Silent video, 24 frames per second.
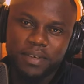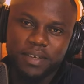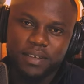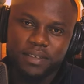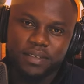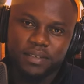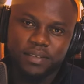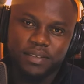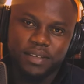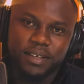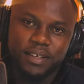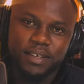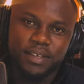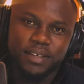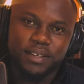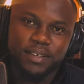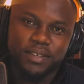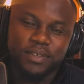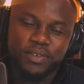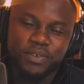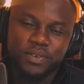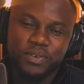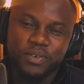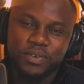good, man.
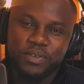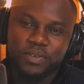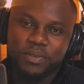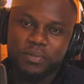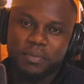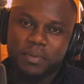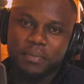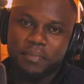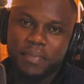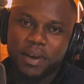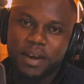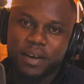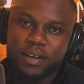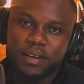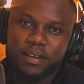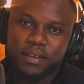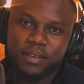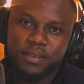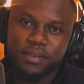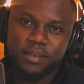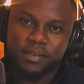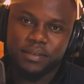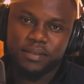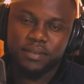So good to be
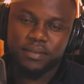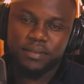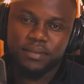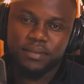back.